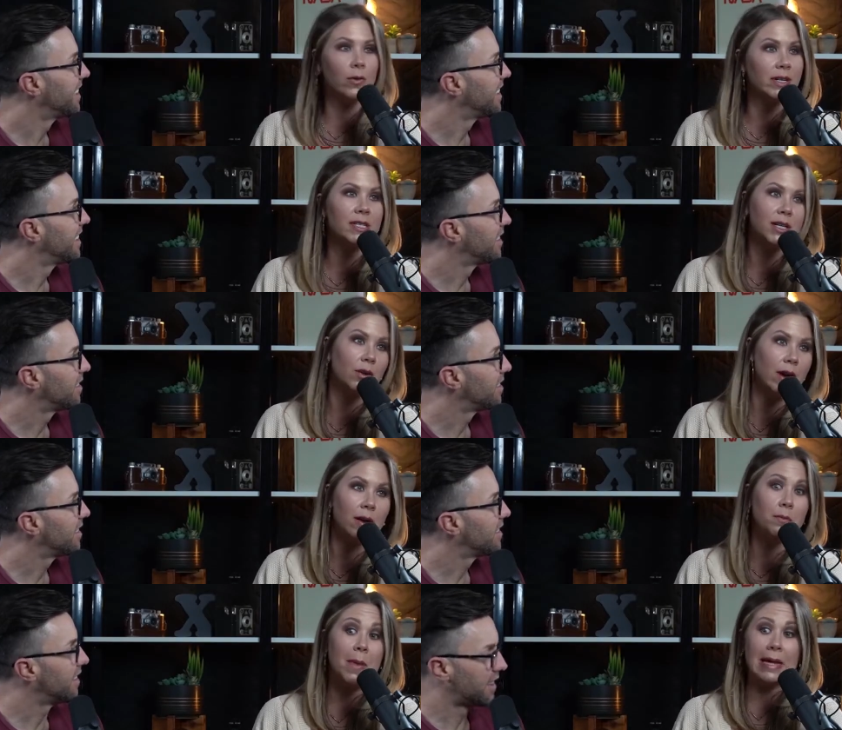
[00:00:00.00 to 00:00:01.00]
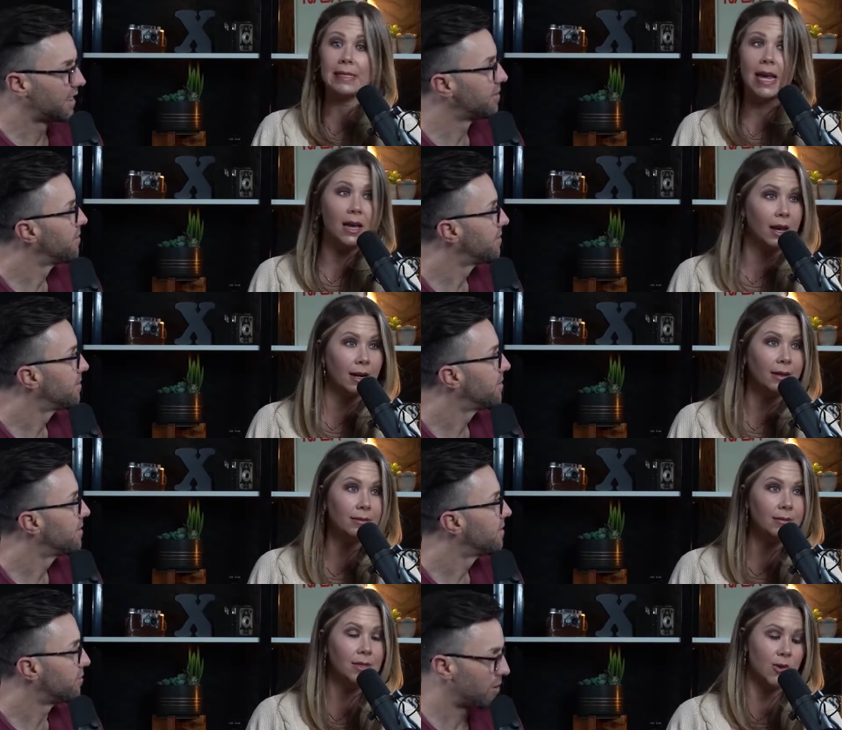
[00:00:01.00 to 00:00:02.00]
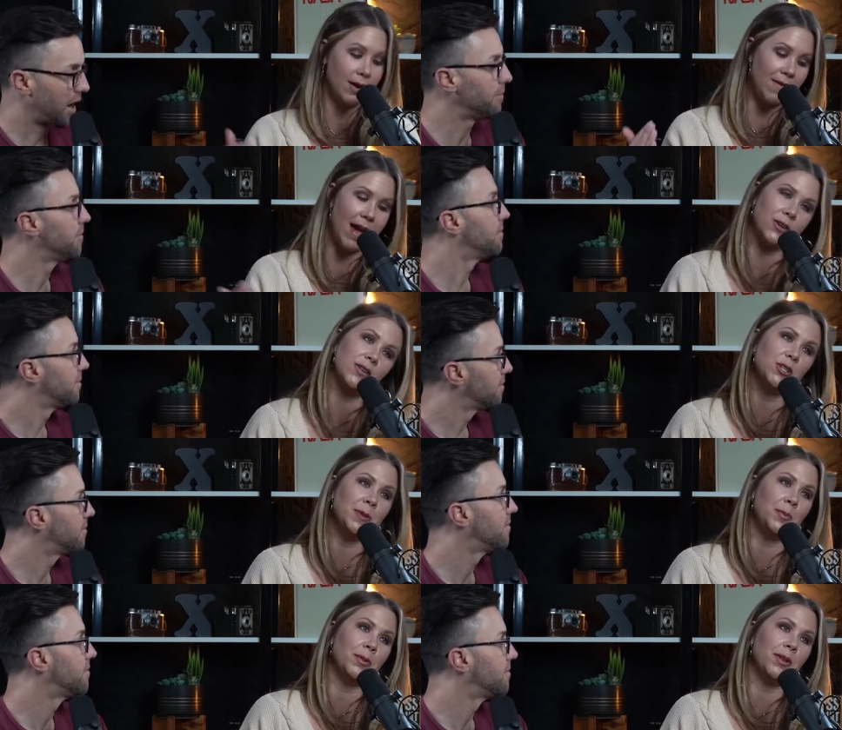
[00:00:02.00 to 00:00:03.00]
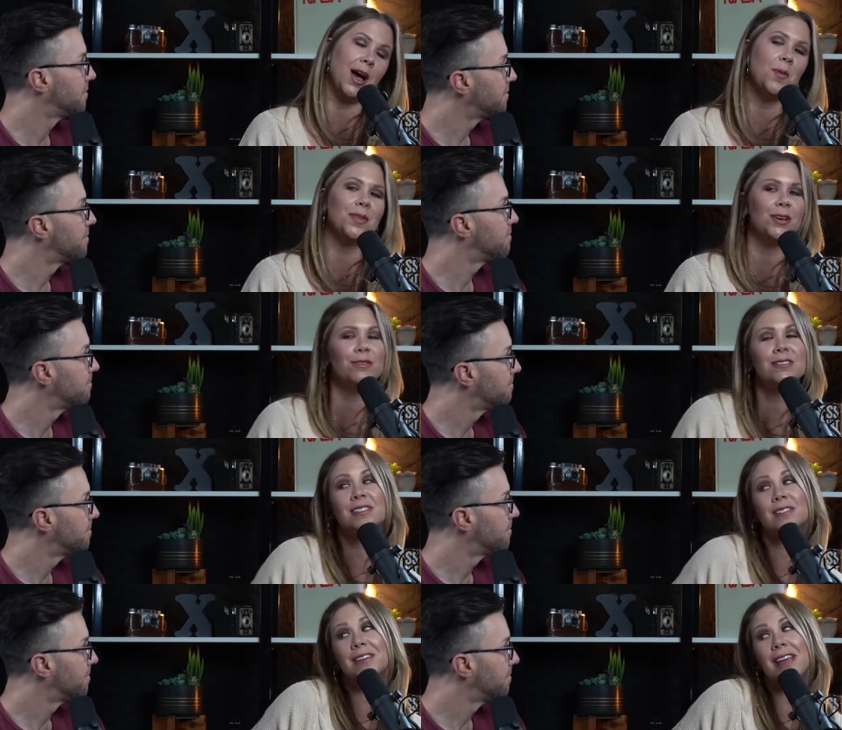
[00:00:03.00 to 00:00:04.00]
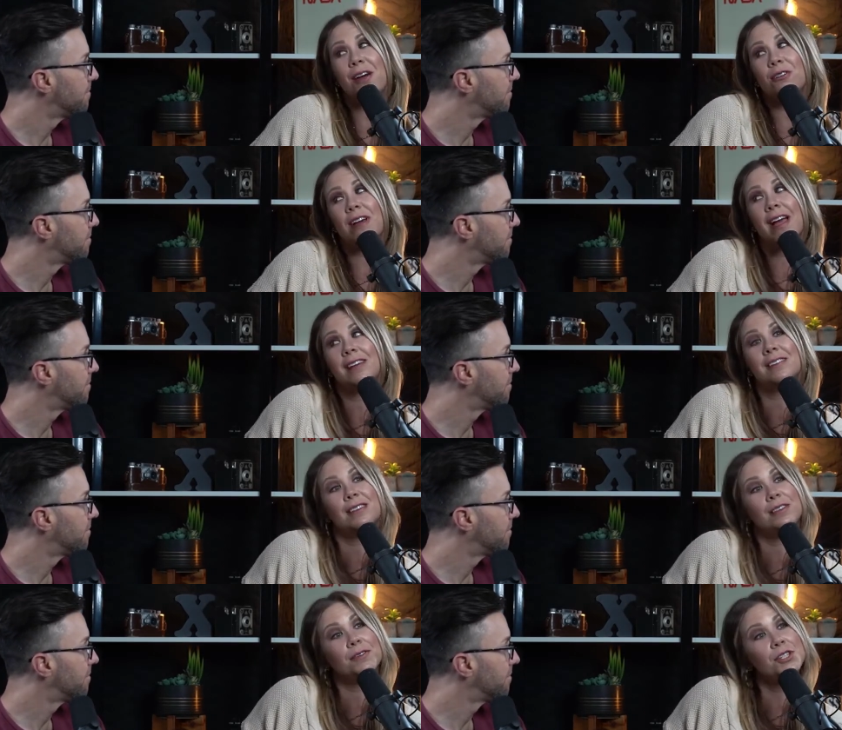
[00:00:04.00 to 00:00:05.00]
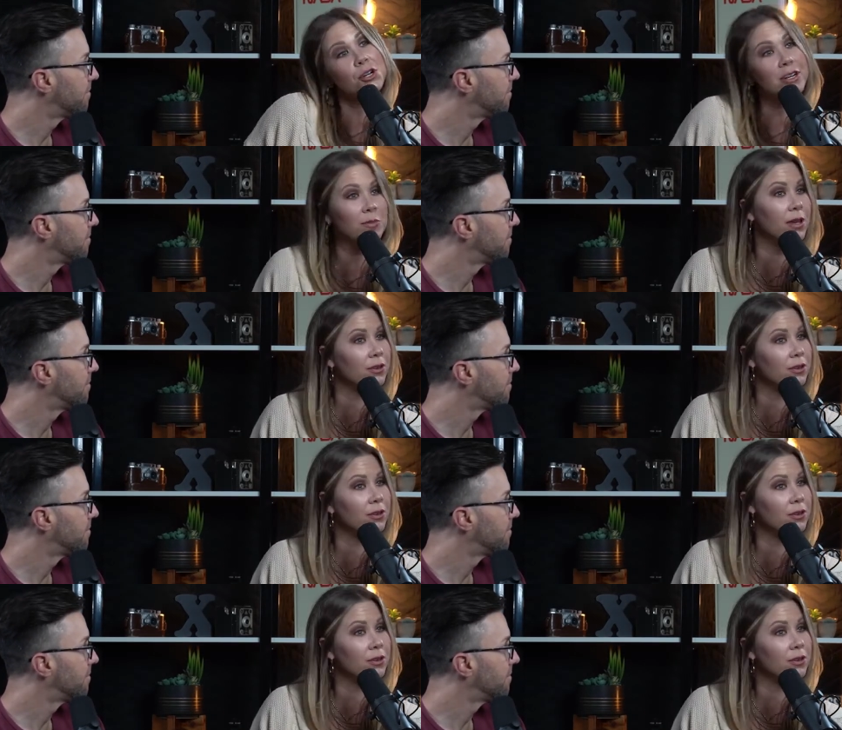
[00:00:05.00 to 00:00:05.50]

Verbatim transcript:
Speaker 1: aren't going to stick around past uh -huh. cake cutting, mm -hmm. so mm-hmm. you right. can factor those people out. But those counteract the fraternity